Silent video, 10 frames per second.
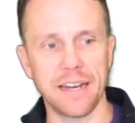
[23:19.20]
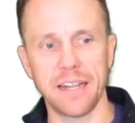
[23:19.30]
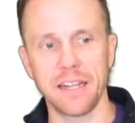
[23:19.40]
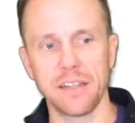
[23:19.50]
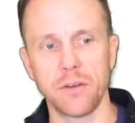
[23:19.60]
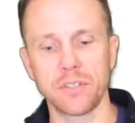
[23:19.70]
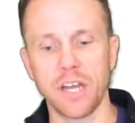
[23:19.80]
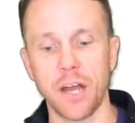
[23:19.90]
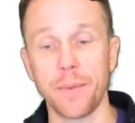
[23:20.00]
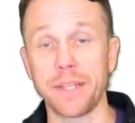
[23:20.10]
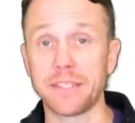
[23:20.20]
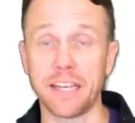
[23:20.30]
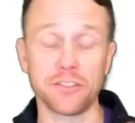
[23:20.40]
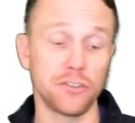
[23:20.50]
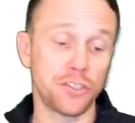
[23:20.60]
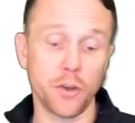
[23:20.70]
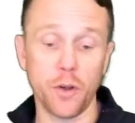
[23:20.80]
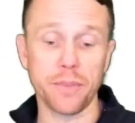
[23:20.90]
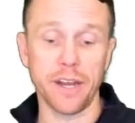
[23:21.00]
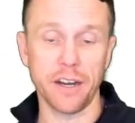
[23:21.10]
those comments actually show
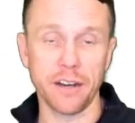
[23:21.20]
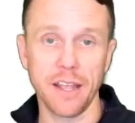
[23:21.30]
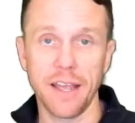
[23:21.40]
up there.